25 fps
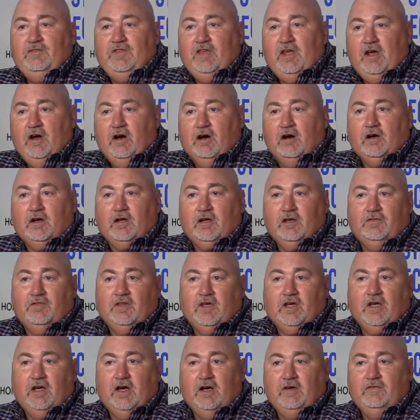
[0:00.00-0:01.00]
the Ark of
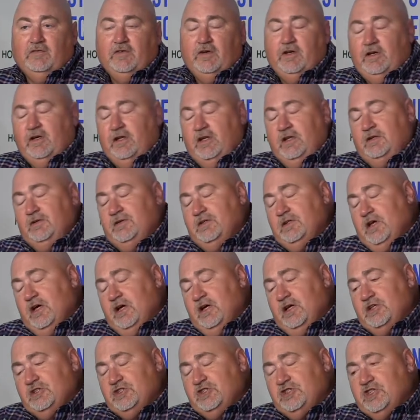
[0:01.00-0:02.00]
the Covenant
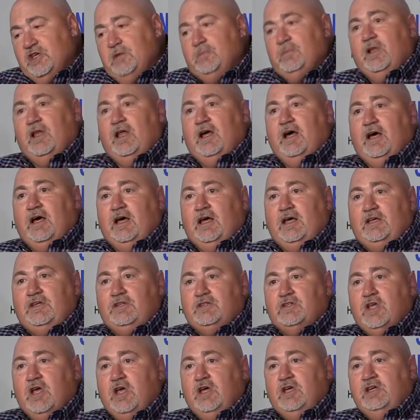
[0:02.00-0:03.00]
uh,
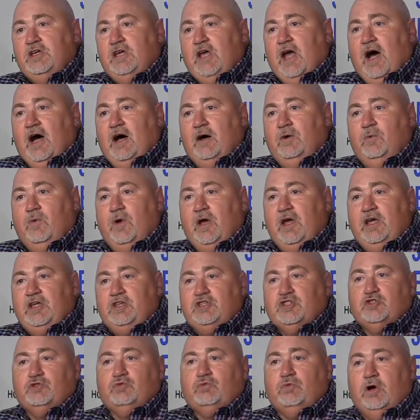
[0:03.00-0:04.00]
symbolized
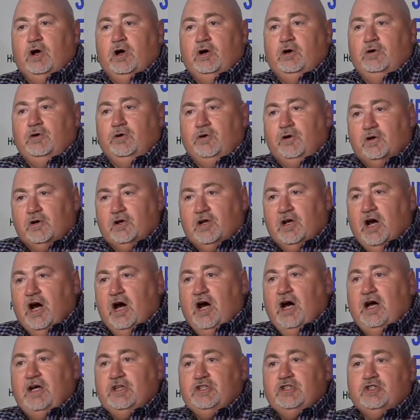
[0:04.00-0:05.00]
Yahweh's throne or
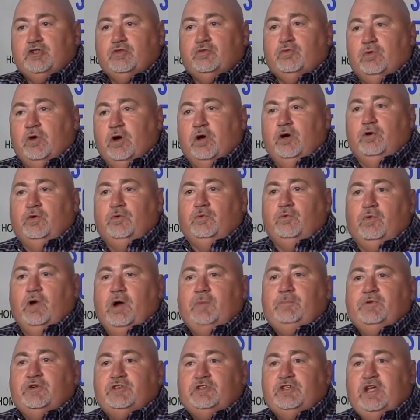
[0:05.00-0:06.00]
God's throne,
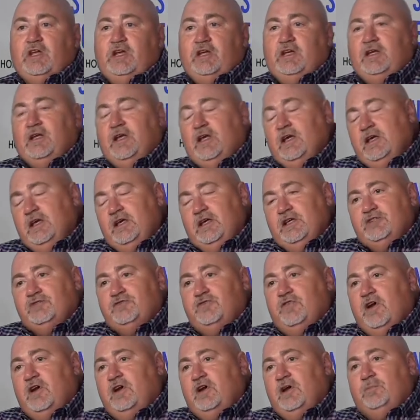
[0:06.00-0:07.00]
representing his
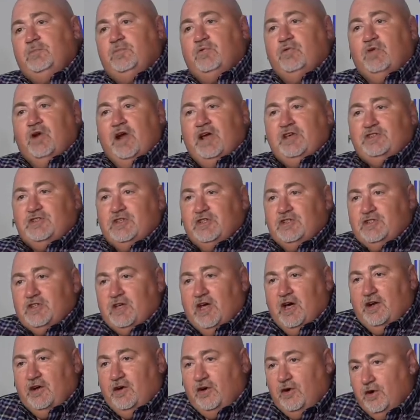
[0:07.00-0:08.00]
very presence
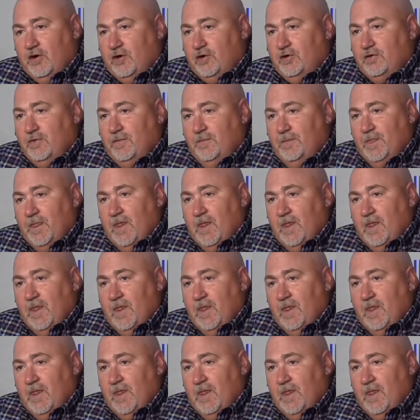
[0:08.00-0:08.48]
on earth.